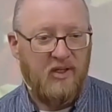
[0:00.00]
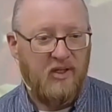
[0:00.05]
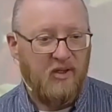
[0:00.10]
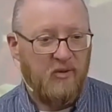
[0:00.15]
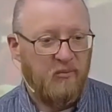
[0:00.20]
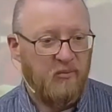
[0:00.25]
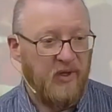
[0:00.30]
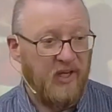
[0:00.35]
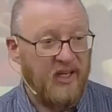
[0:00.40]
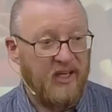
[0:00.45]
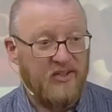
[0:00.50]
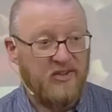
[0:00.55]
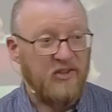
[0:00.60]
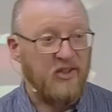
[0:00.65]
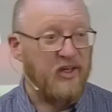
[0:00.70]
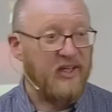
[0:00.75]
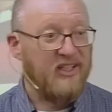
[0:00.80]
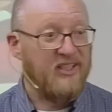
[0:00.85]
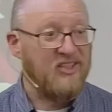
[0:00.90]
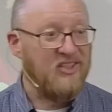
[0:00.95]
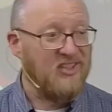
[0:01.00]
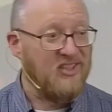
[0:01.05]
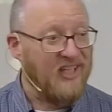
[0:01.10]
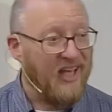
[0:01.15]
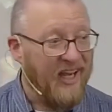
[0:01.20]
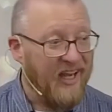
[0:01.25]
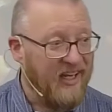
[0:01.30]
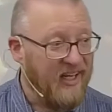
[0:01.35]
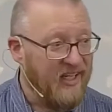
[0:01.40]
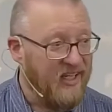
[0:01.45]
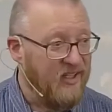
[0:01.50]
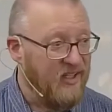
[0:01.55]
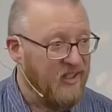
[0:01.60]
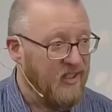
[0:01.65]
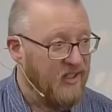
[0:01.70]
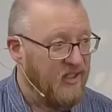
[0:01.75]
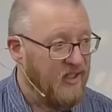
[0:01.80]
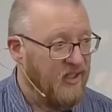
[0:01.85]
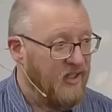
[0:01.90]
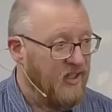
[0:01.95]
because they're excited,
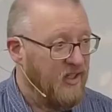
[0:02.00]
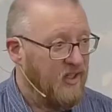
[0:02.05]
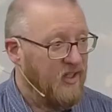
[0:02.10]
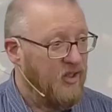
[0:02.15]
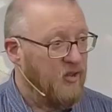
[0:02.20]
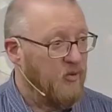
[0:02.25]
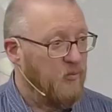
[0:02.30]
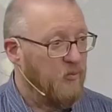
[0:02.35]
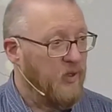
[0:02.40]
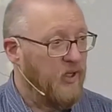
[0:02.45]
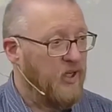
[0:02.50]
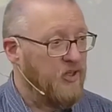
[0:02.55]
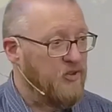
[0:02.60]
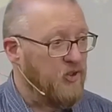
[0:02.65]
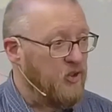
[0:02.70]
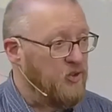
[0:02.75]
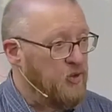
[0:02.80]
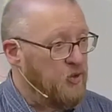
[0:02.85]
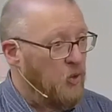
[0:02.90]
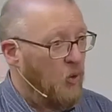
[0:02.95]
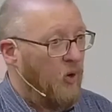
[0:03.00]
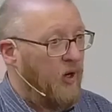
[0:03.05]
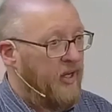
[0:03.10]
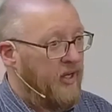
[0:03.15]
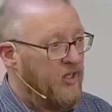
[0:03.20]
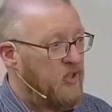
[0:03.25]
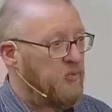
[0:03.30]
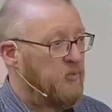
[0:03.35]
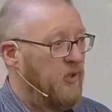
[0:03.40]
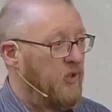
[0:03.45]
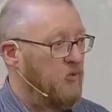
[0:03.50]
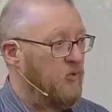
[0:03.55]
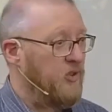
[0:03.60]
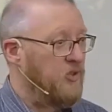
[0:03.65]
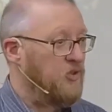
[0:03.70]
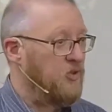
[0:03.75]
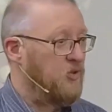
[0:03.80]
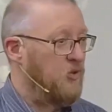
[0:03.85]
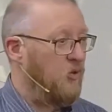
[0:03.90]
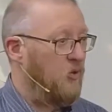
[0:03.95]
because their joy has been
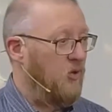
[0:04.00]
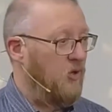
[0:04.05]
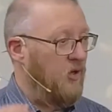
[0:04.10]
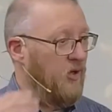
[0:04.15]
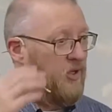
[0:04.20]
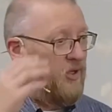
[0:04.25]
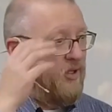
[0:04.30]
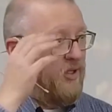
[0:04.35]
restored,